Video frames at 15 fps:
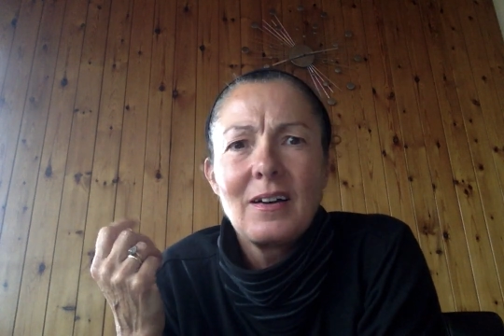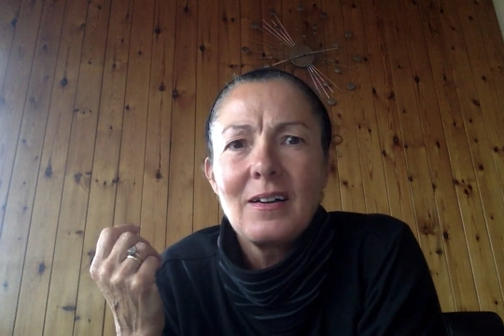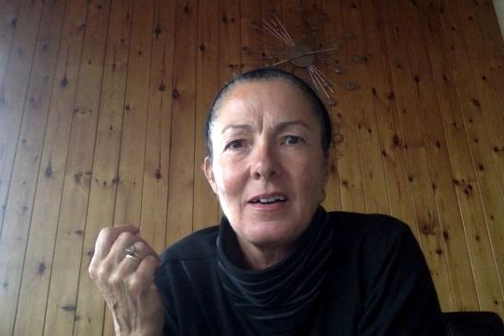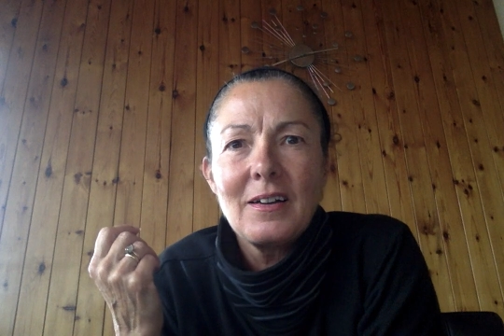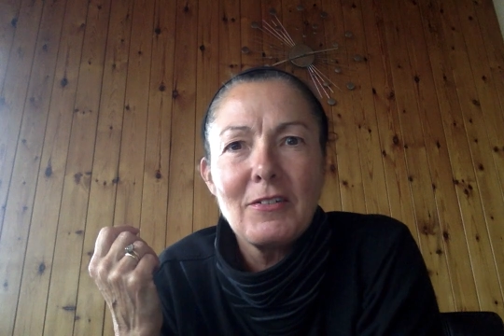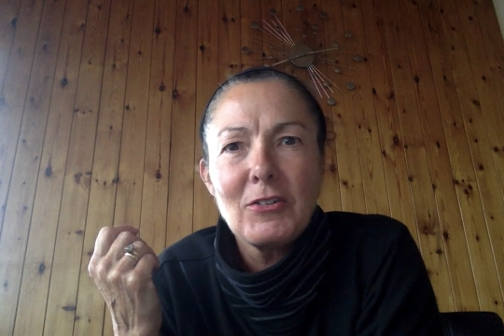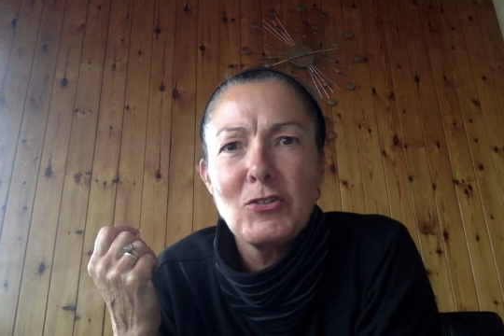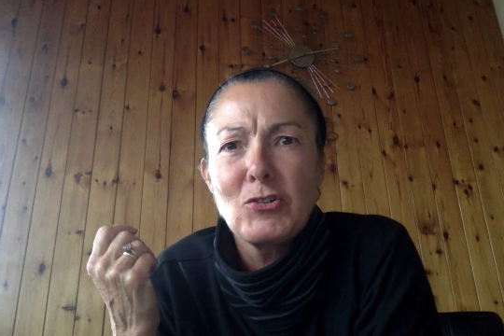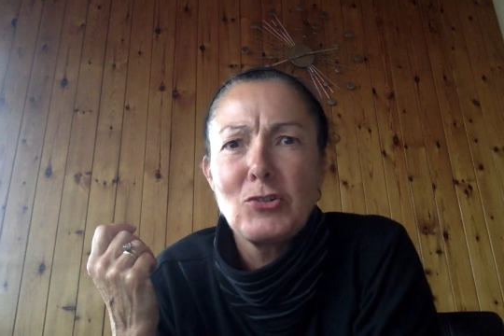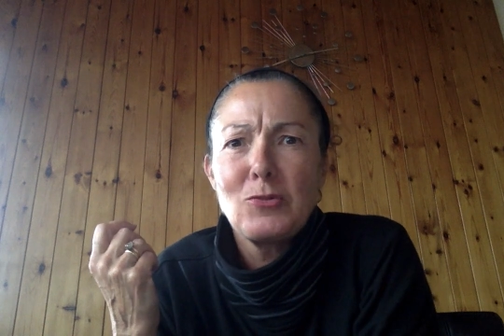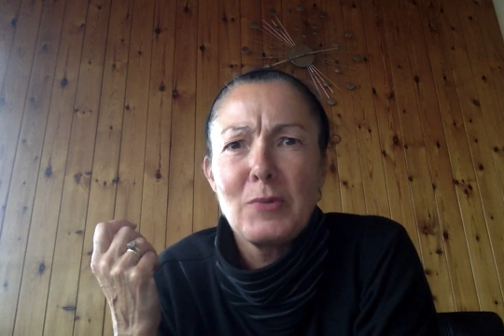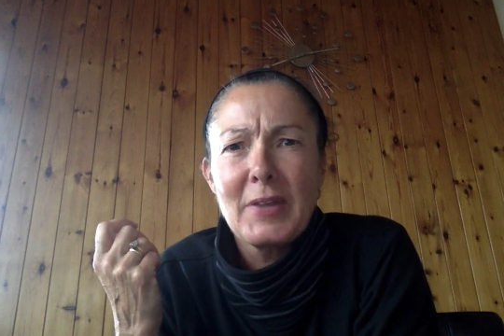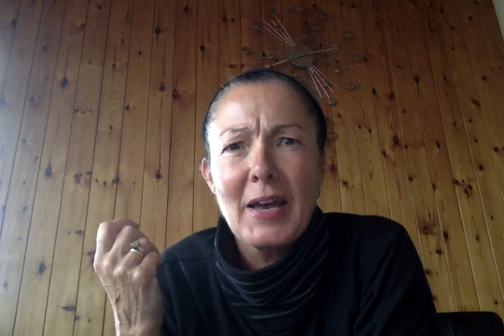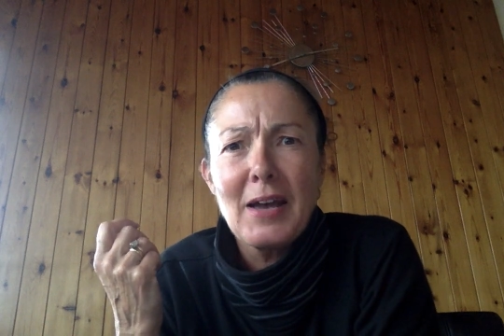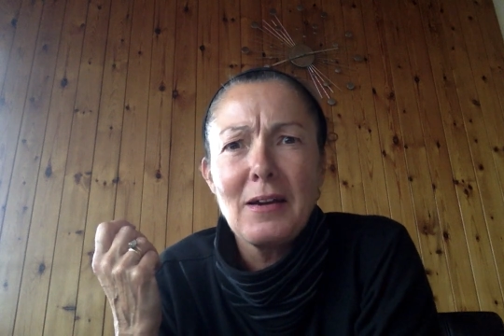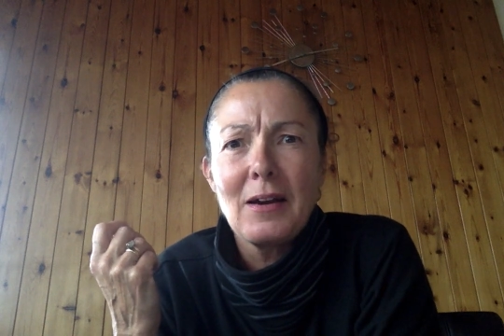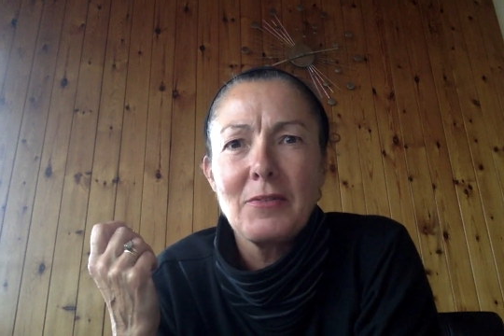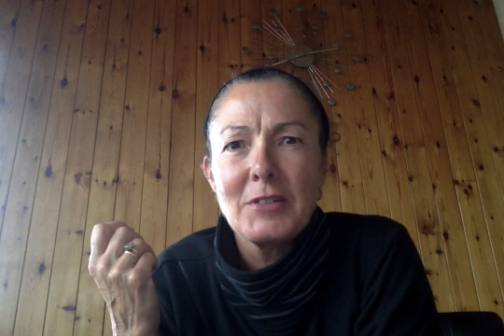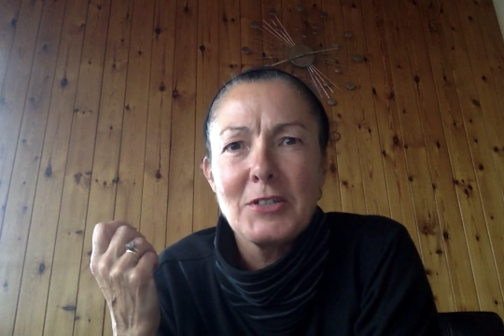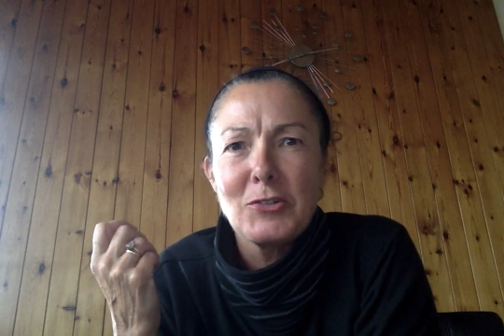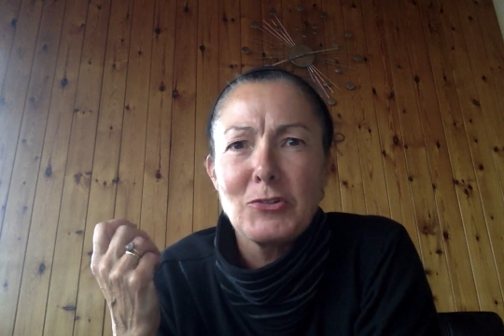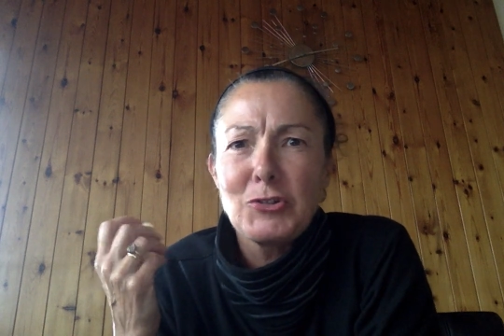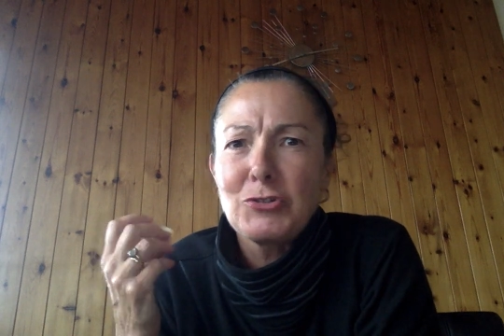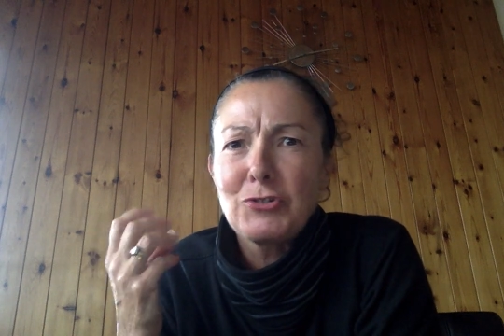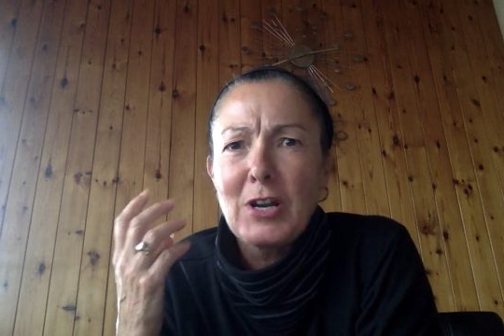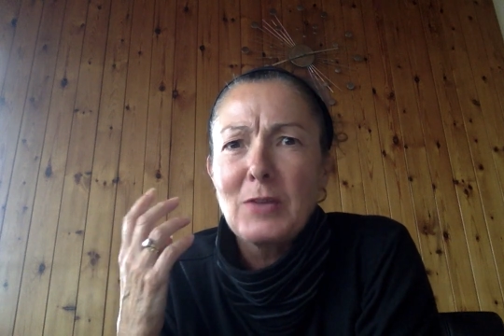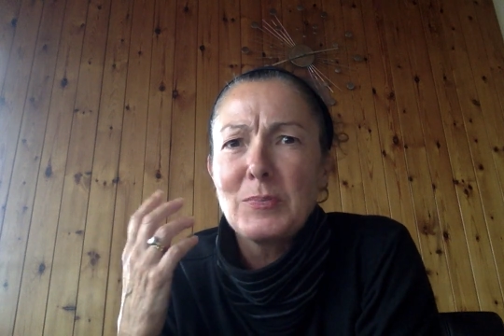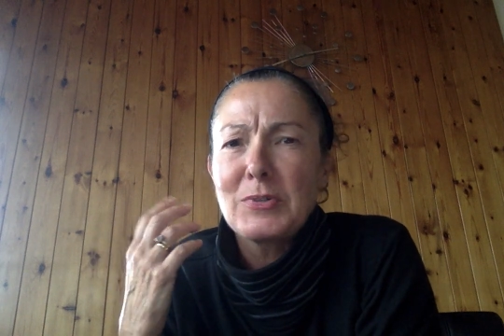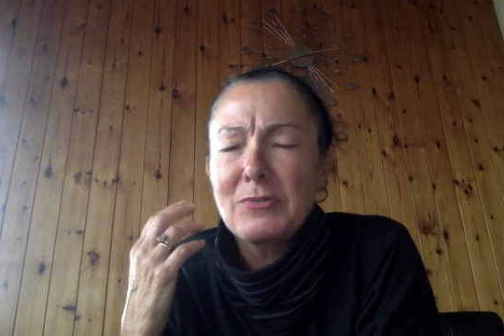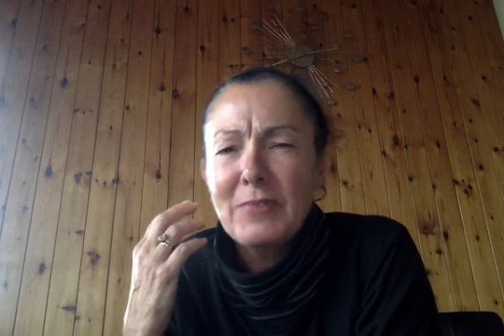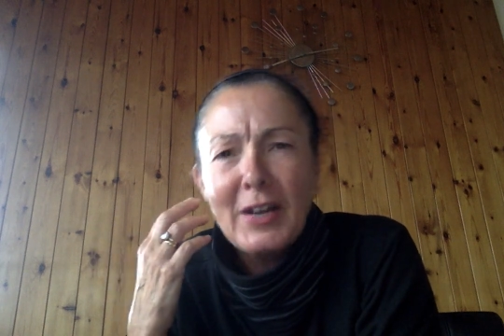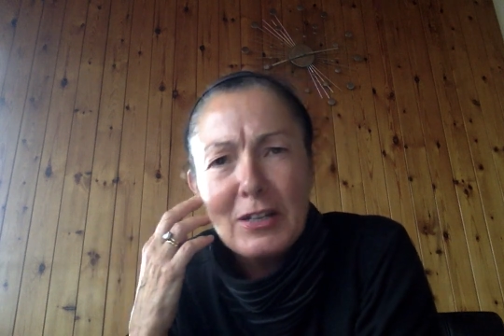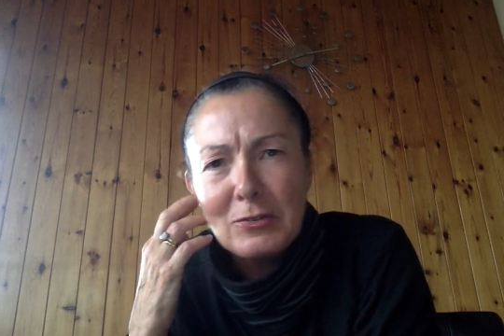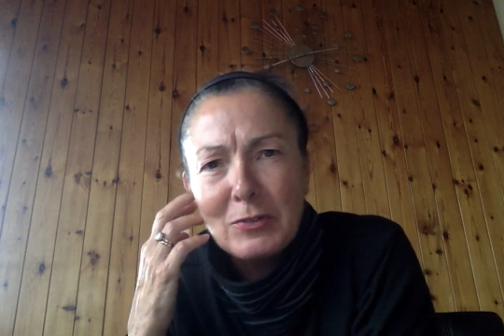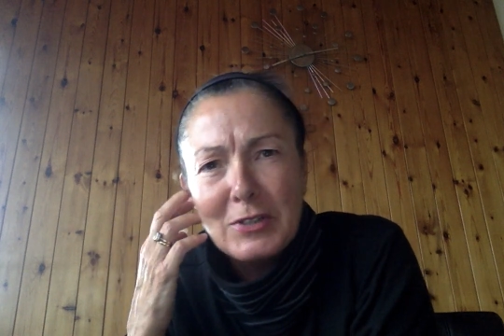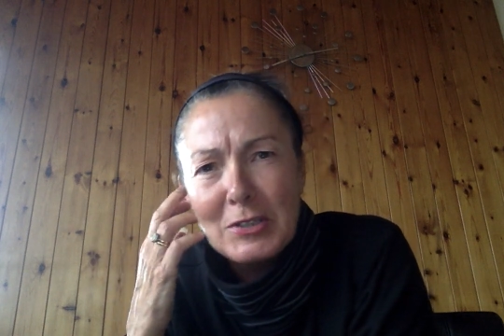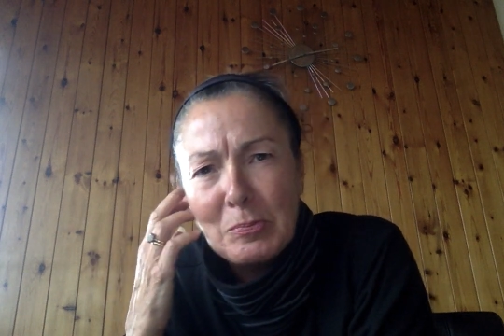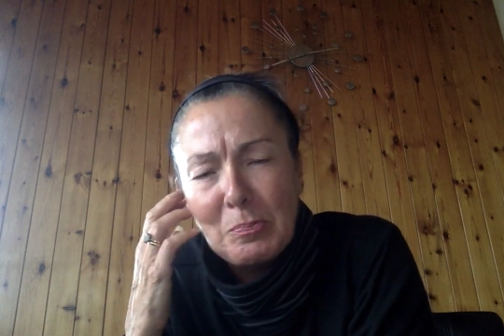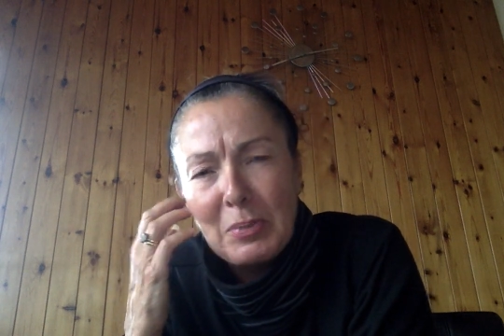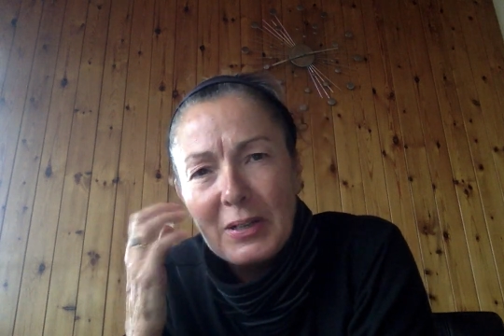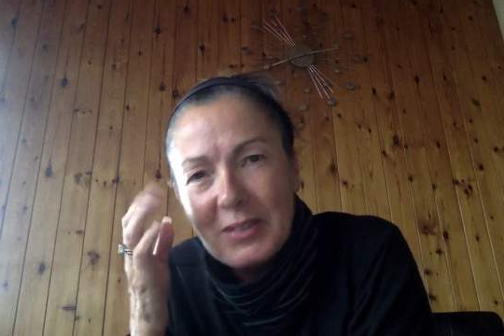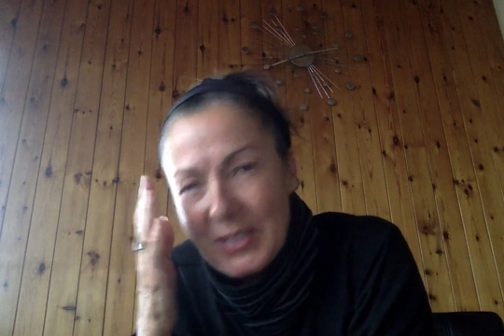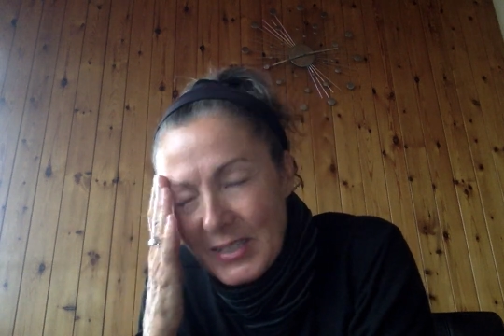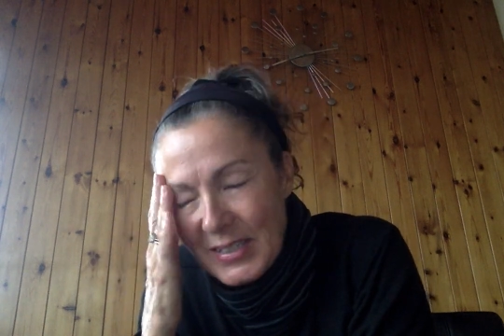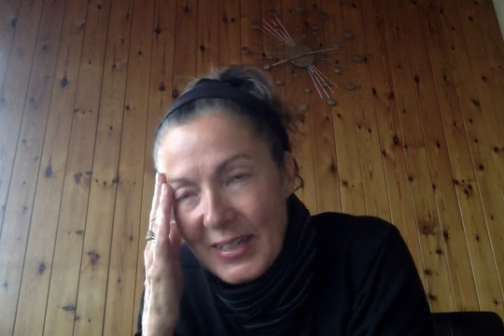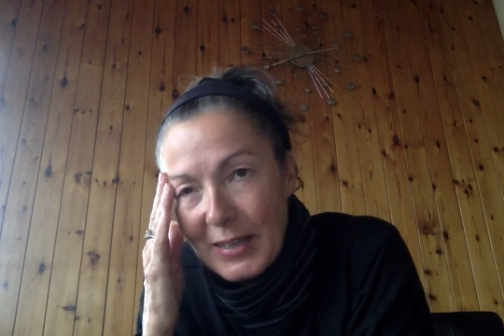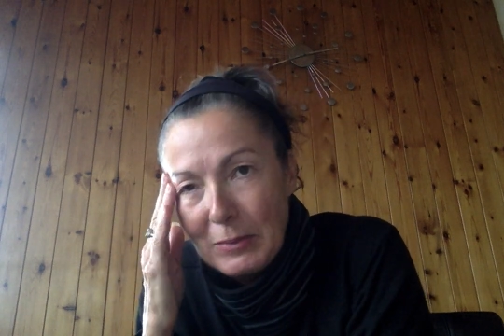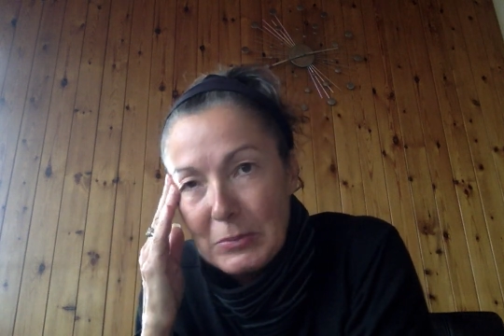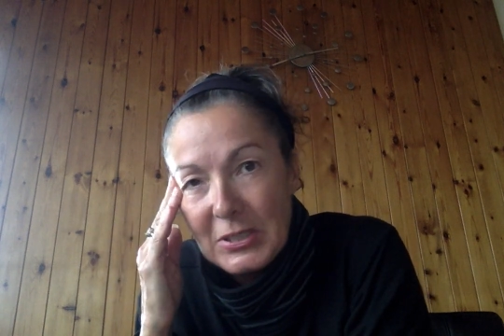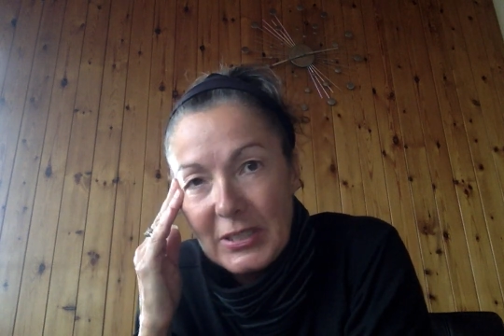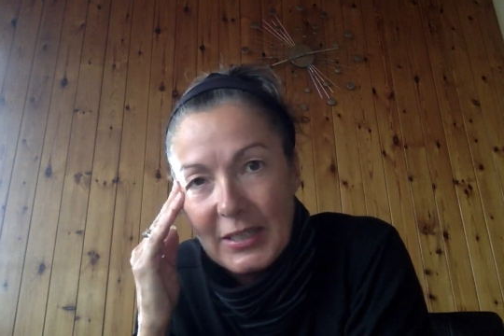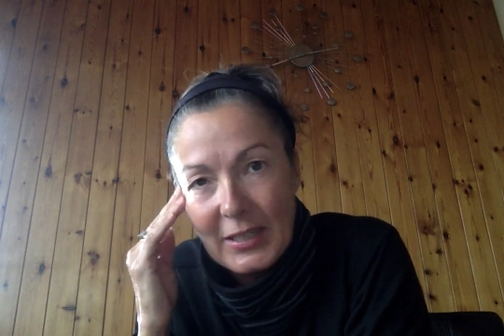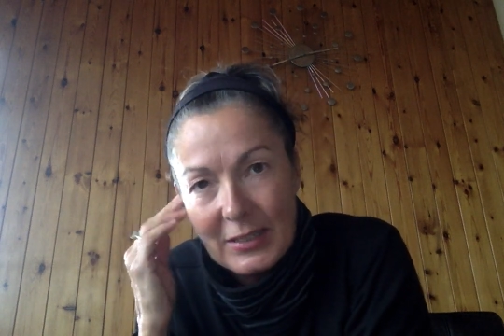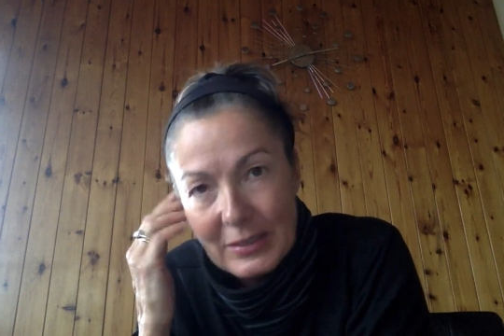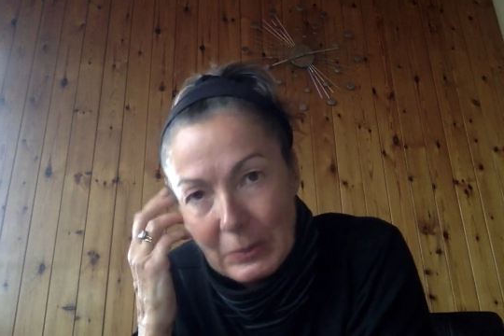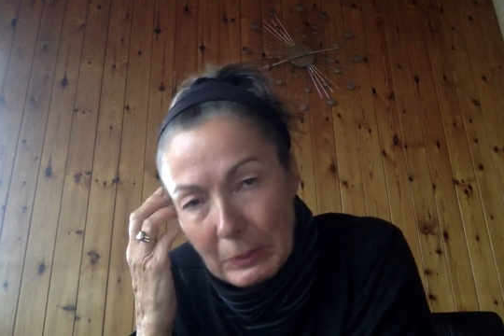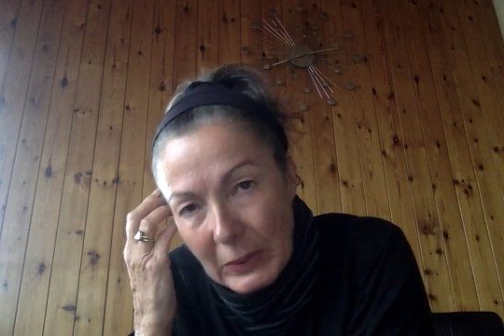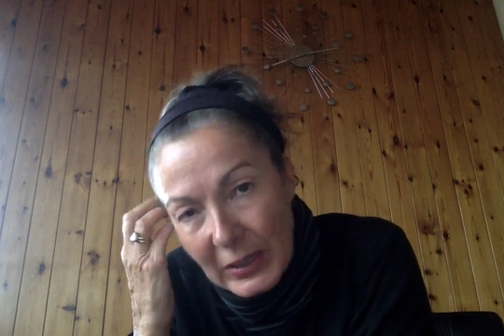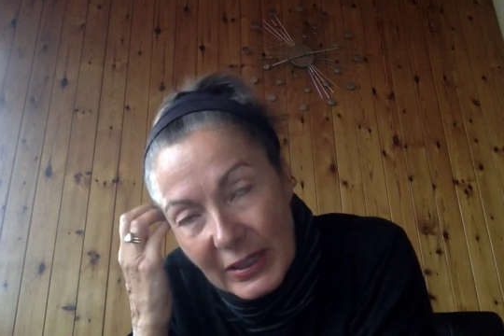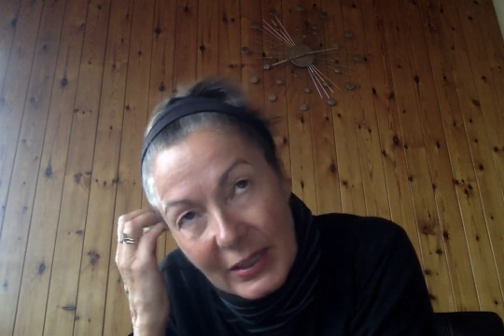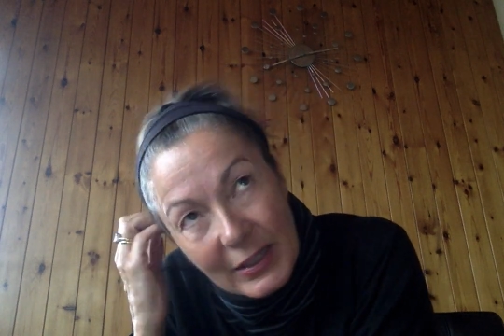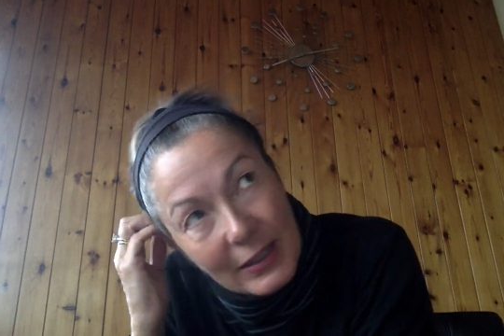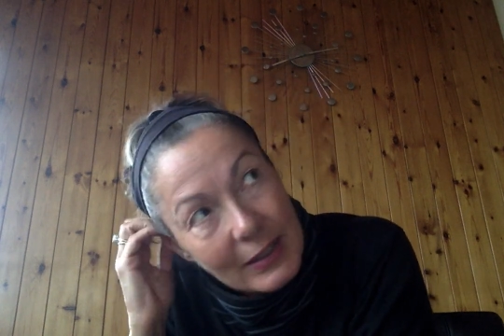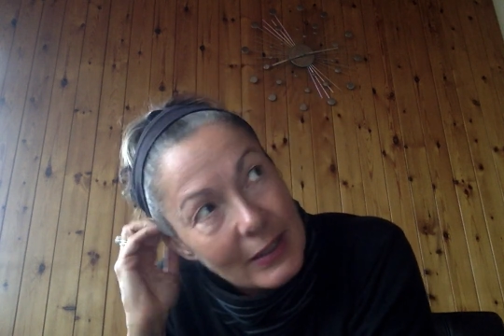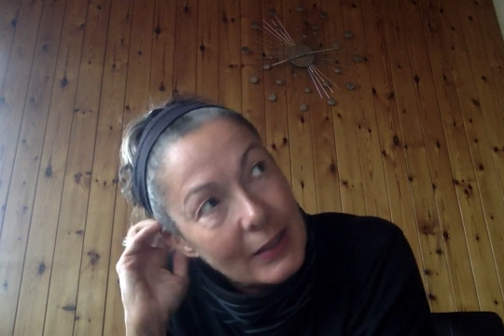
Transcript: kind of could do without having to traipse around with these bloody stamps to get some money.